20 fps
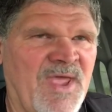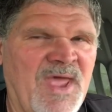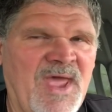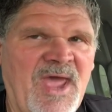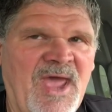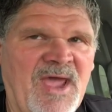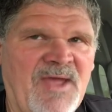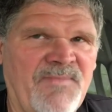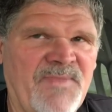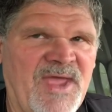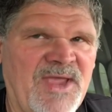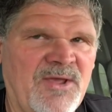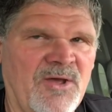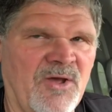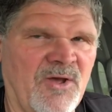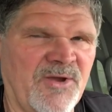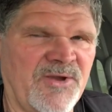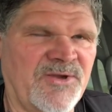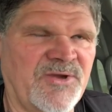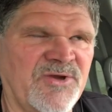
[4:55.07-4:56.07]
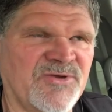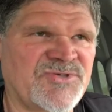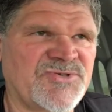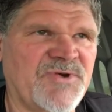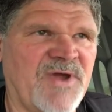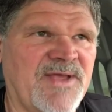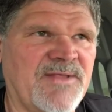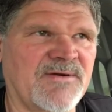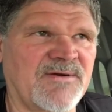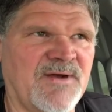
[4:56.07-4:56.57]
and they hook your
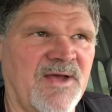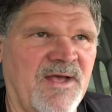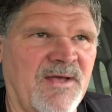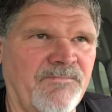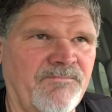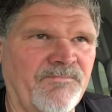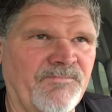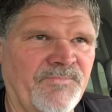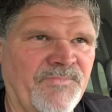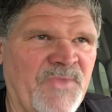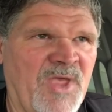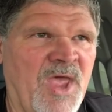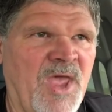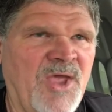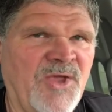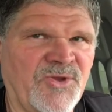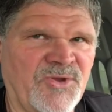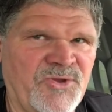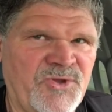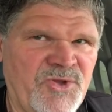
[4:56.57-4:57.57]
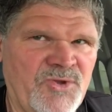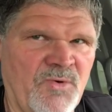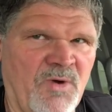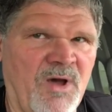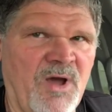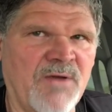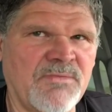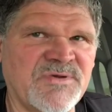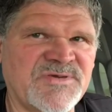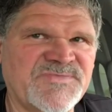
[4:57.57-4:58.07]
trailer up, you
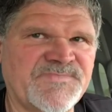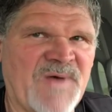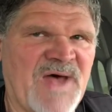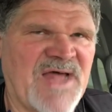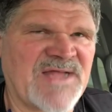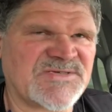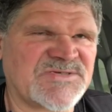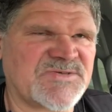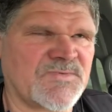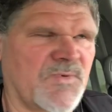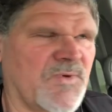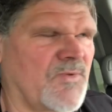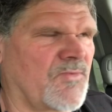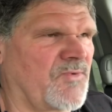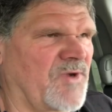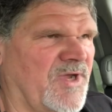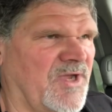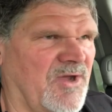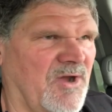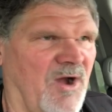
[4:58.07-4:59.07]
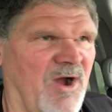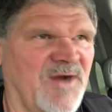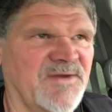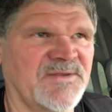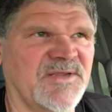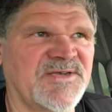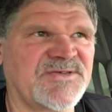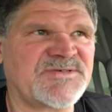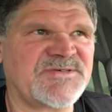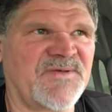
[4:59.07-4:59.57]
are responsible
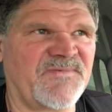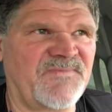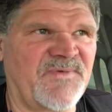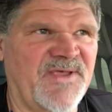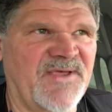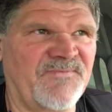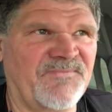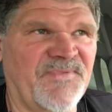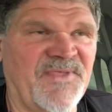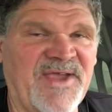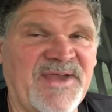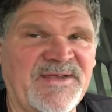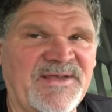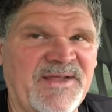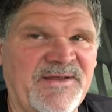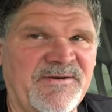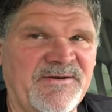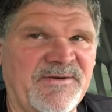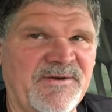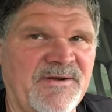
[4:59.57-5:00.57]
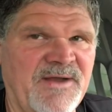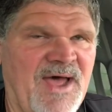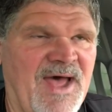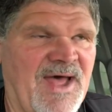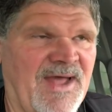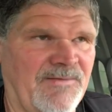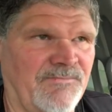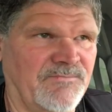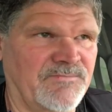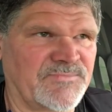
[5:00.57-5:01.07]
regardless of if they did it or
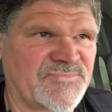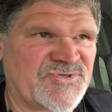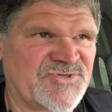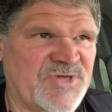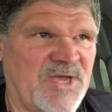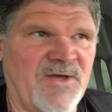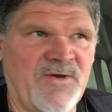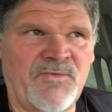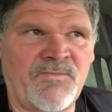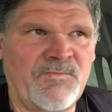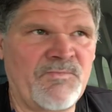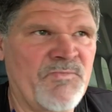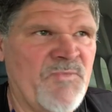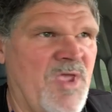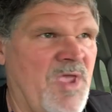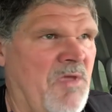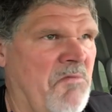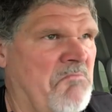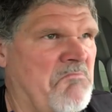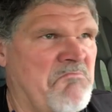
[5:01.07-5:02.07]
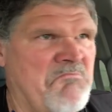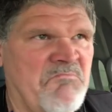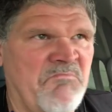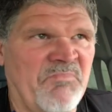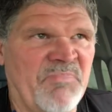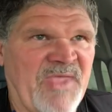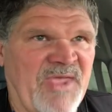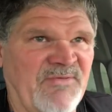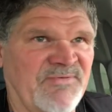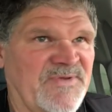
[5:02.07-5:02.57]
not. So
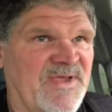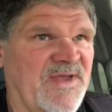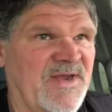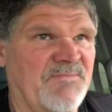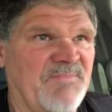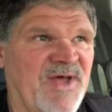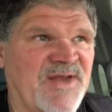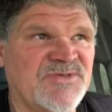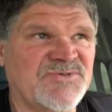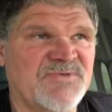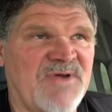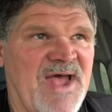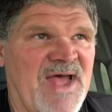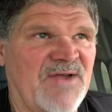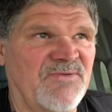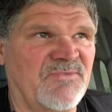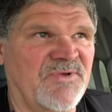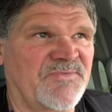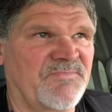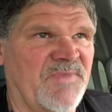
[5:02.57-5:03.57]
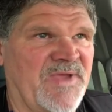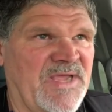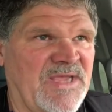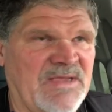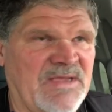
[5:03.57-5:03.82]
if anybody's riding with me,